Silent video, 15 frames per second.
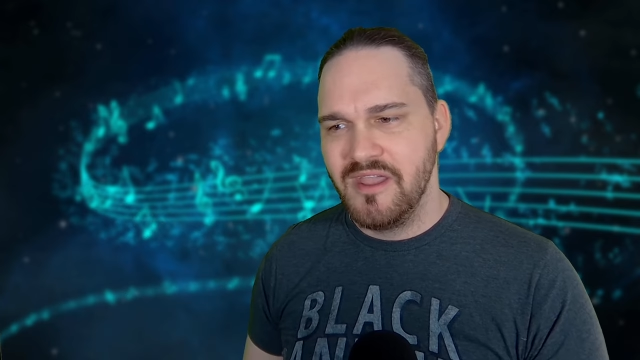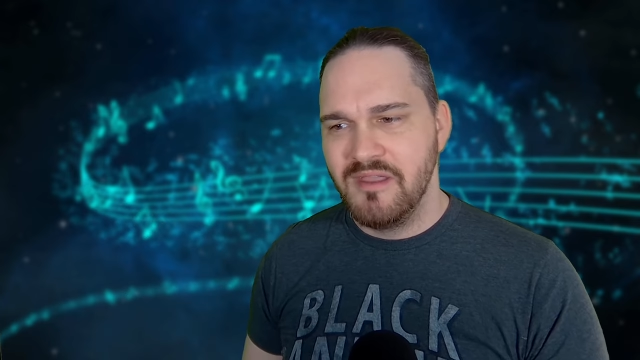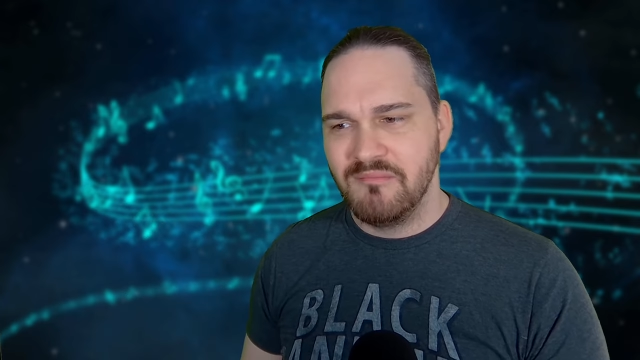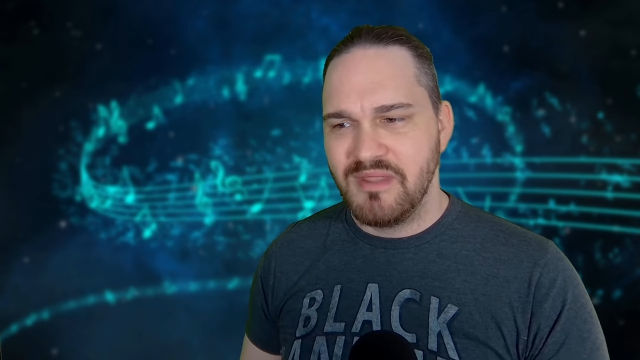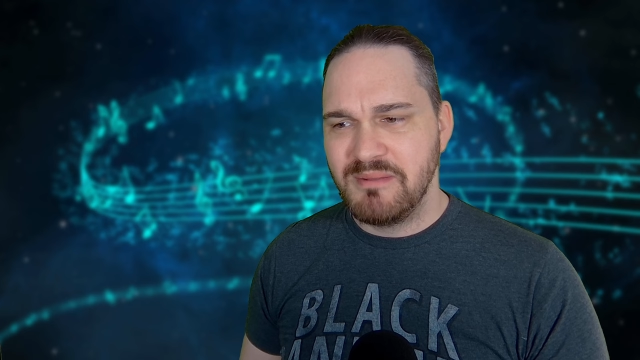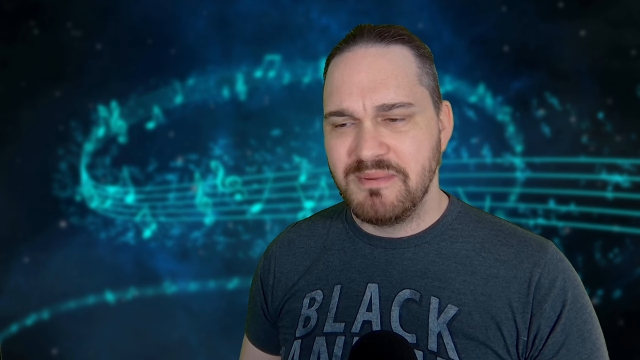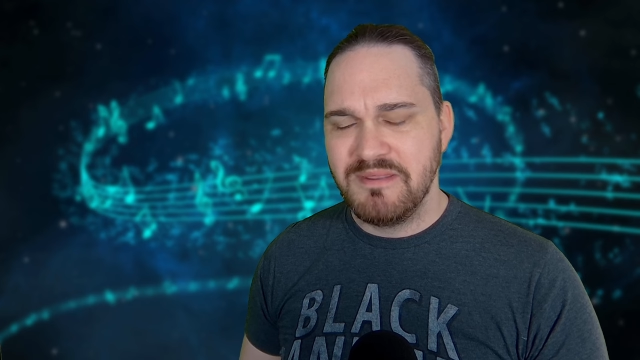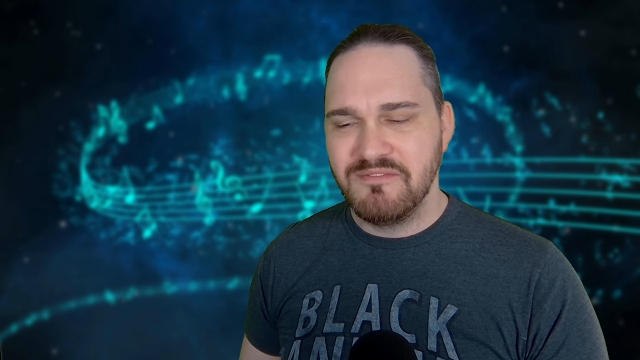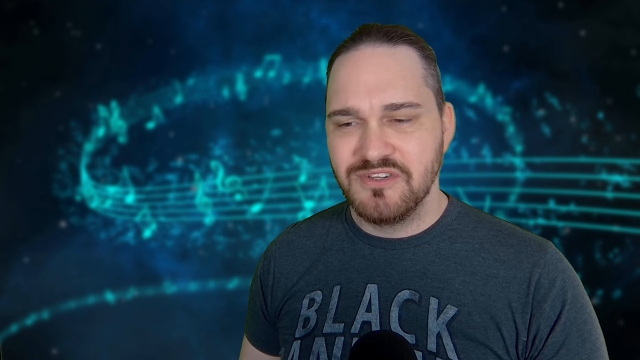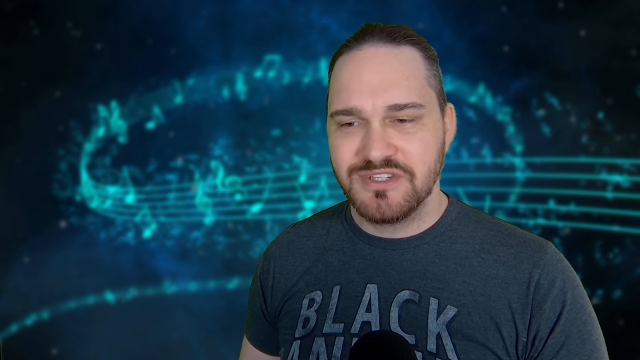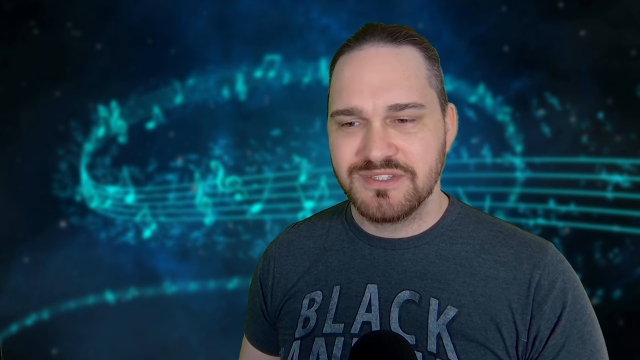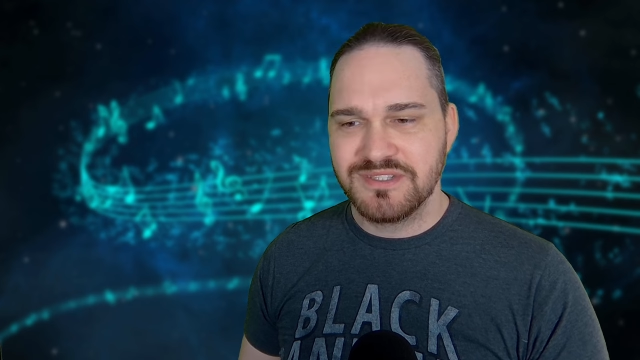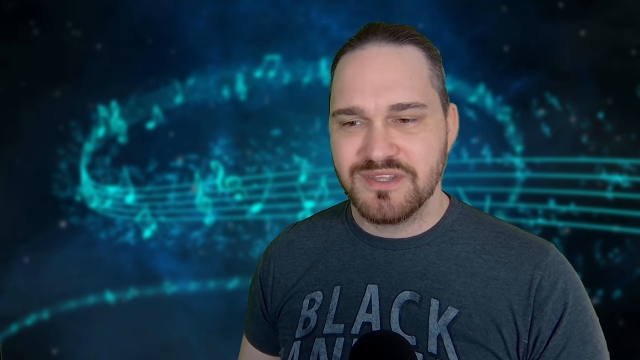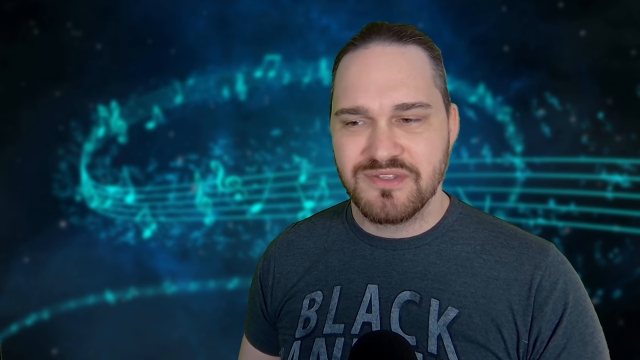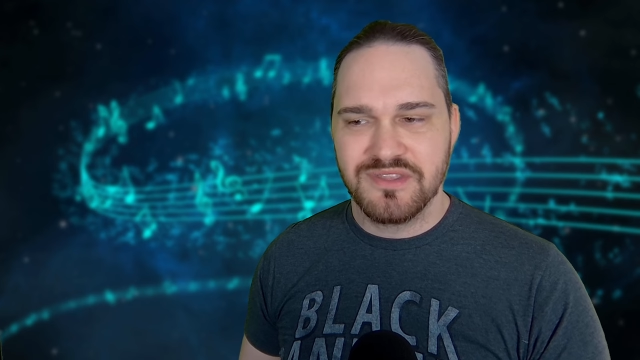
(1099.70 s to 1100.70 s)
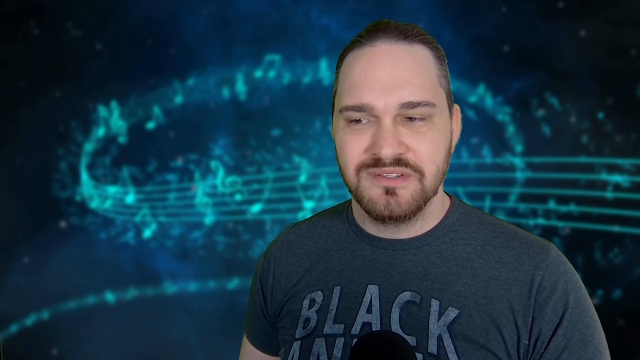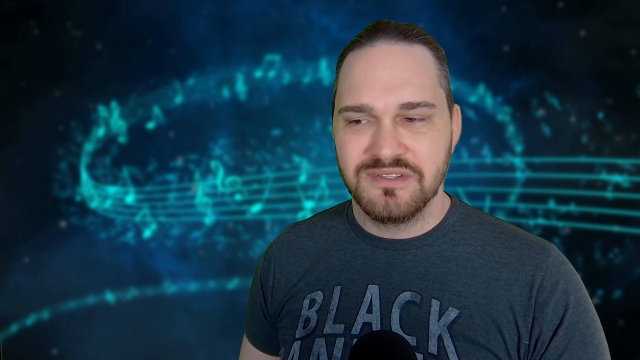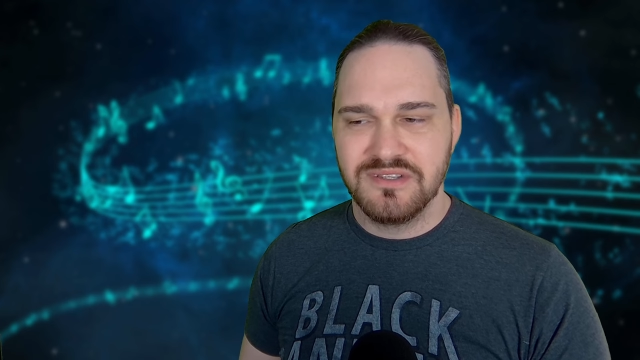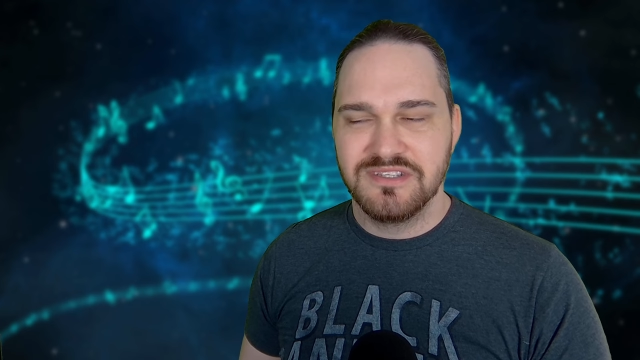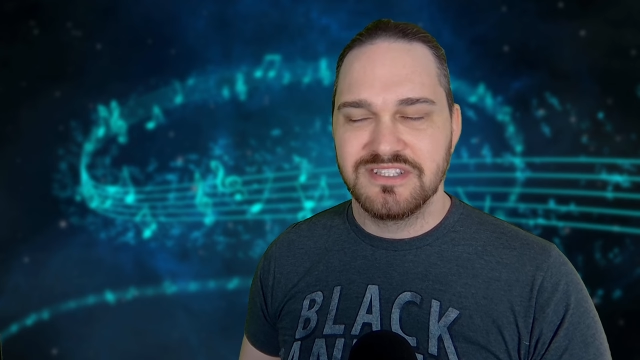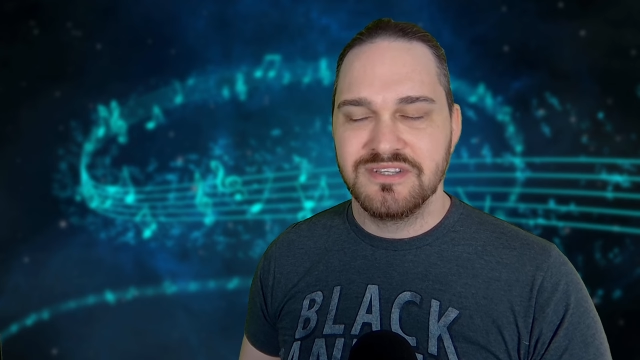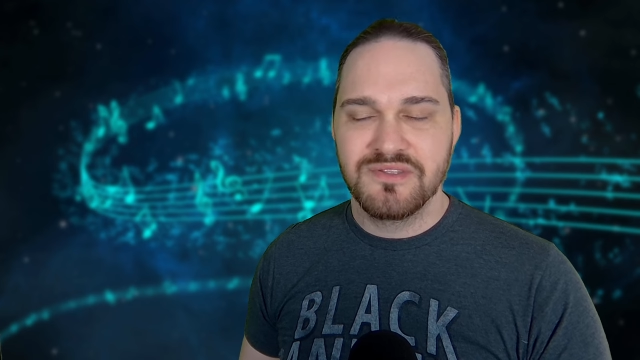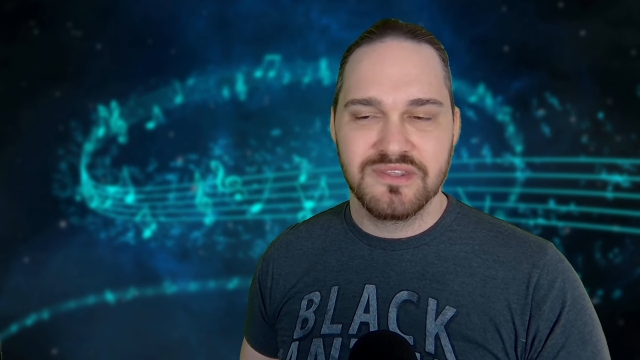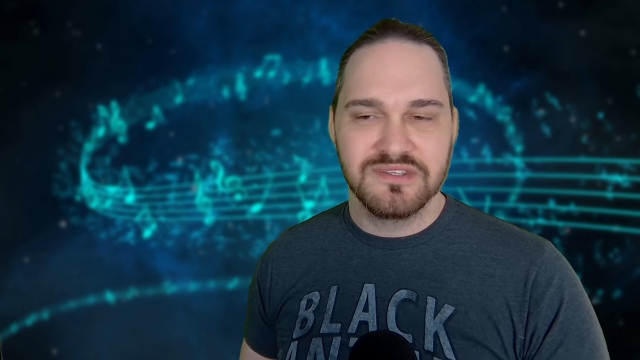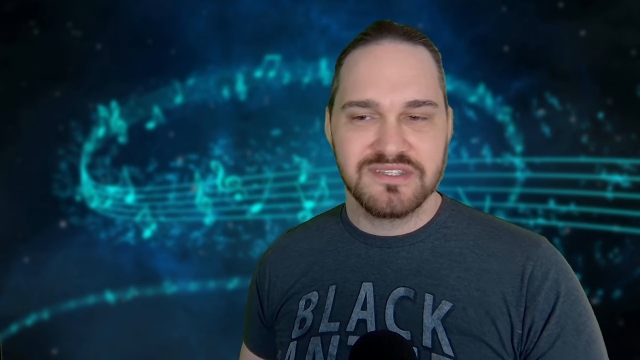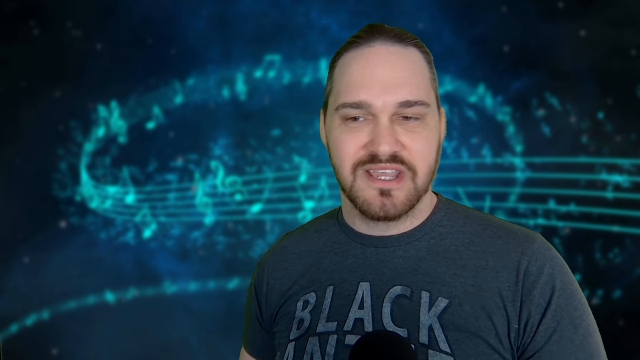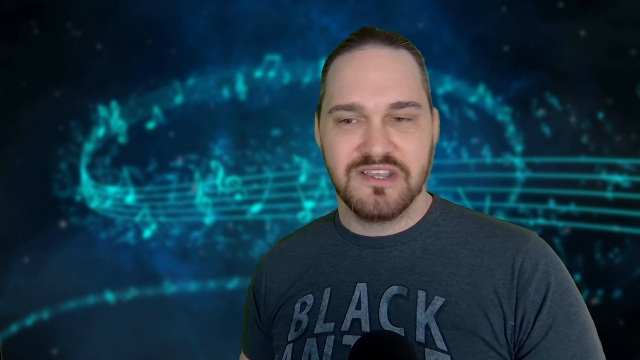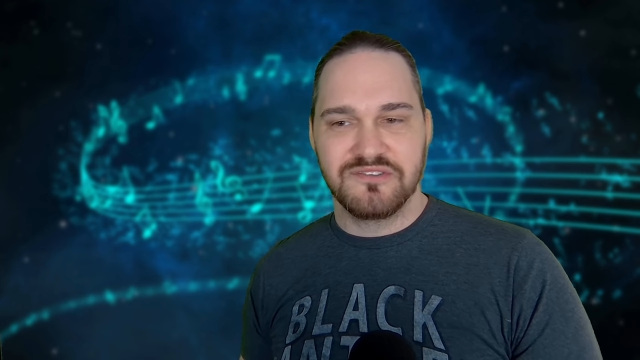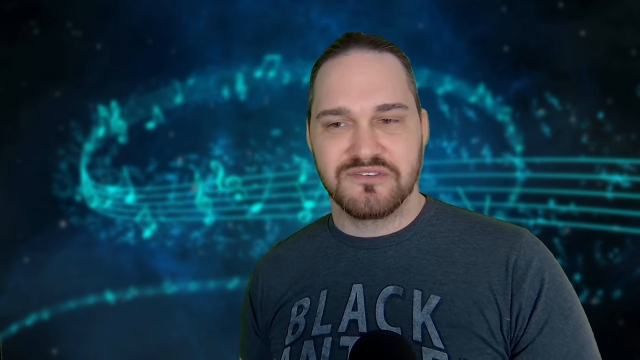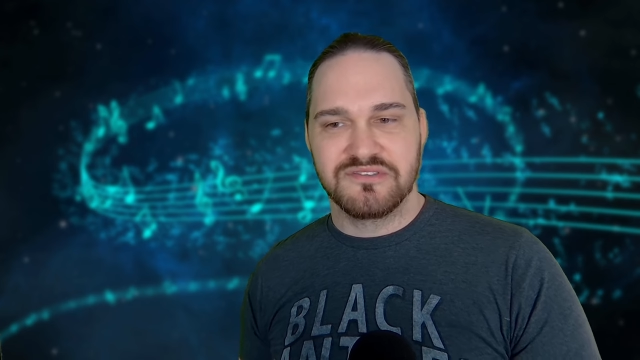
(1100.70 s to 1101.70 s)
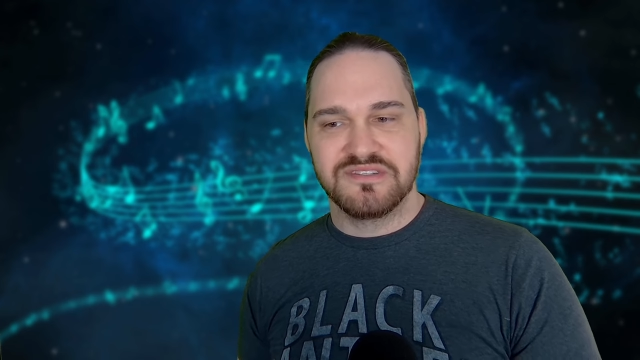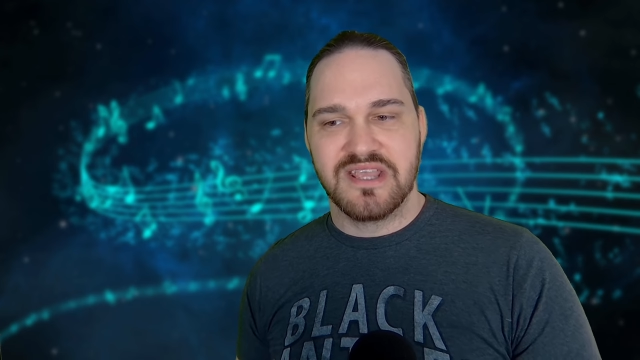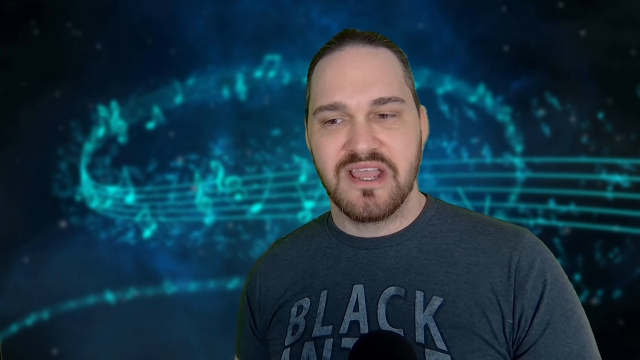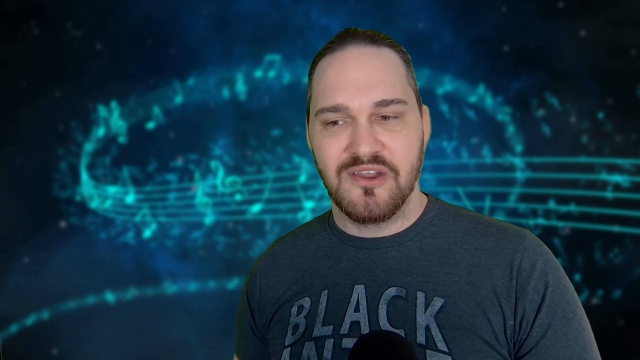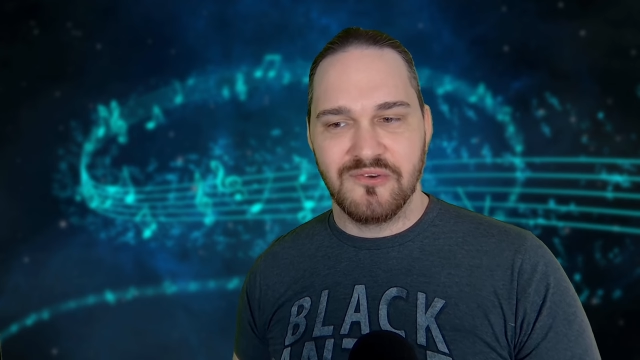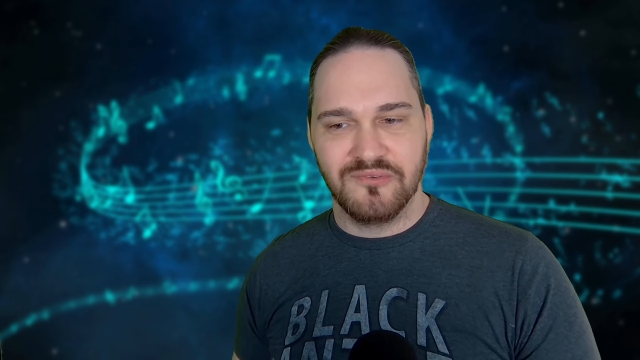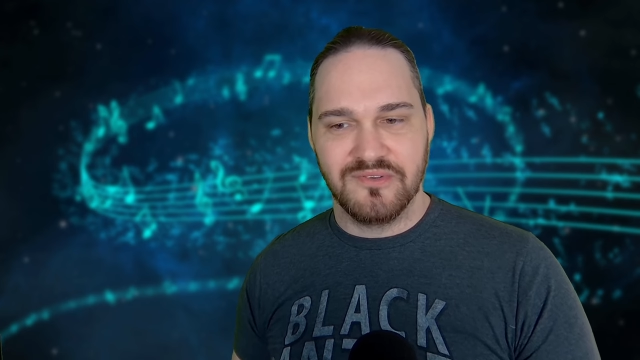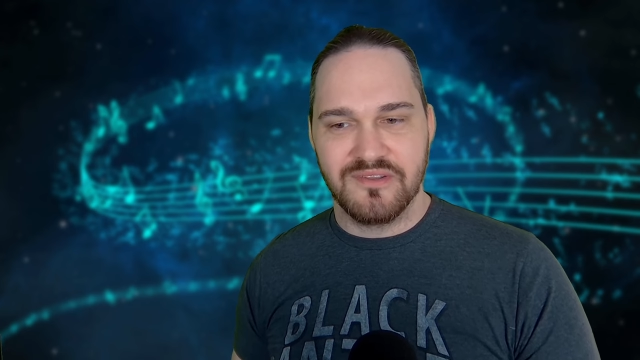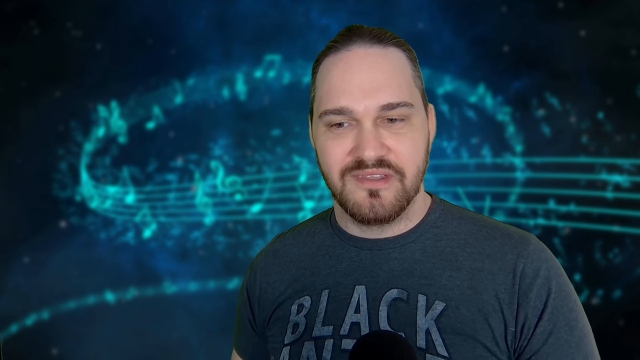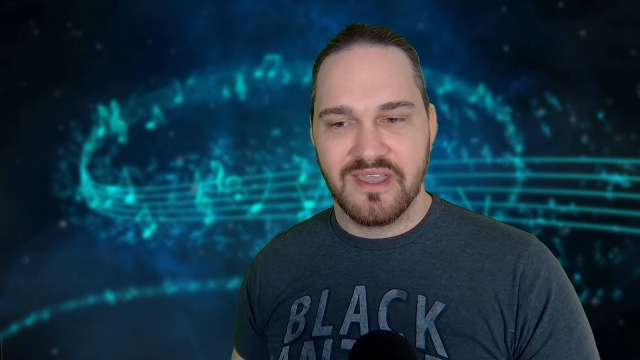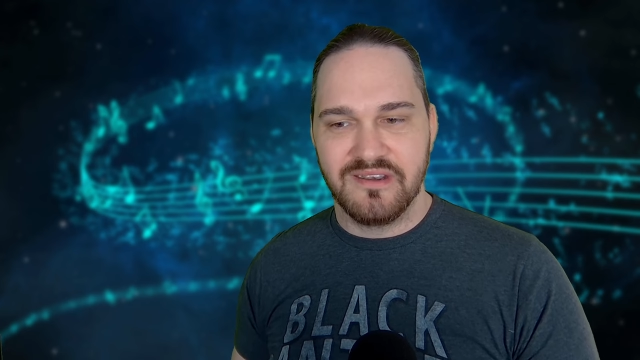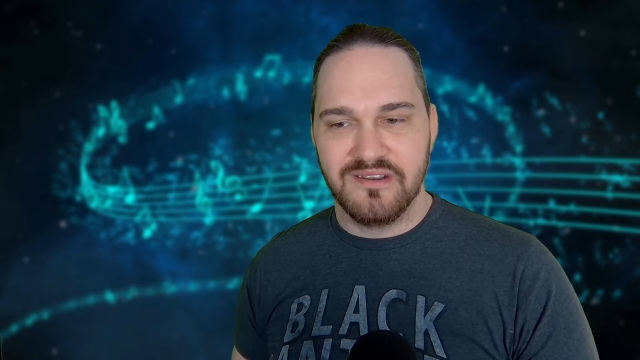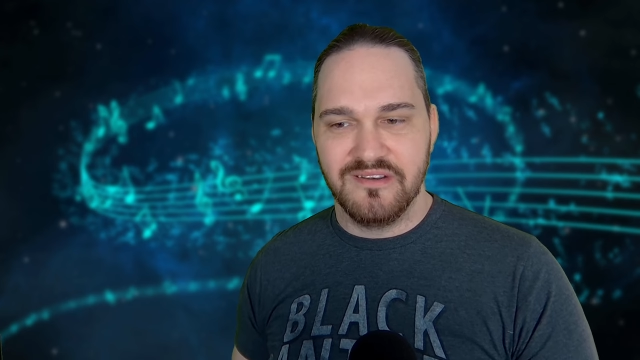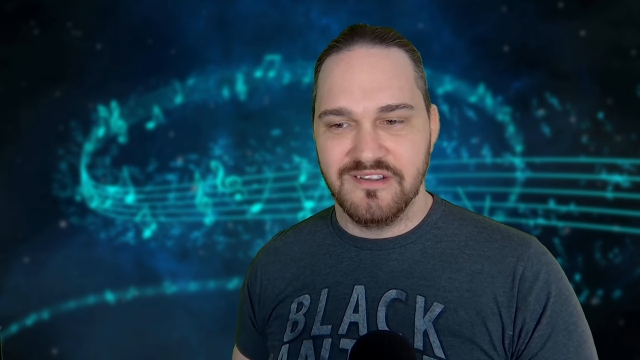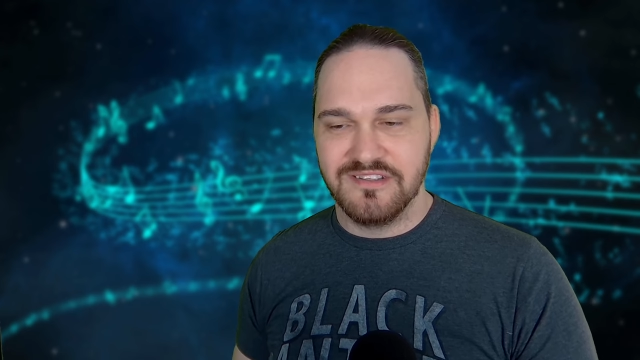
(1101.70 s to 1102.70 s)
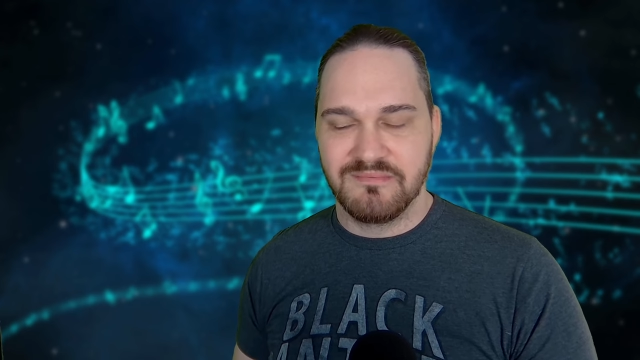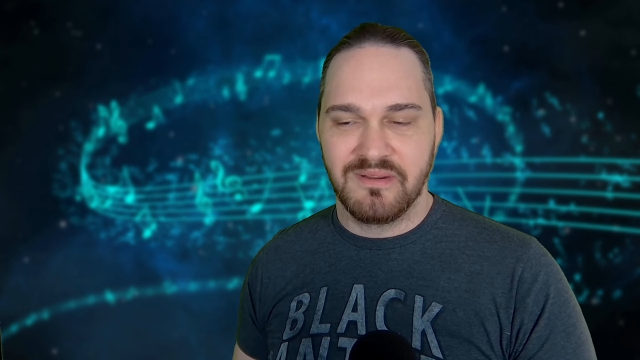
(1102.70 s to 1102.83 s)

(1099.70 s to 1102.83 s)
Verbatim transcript: maybe even just the synthesizer sound that it is.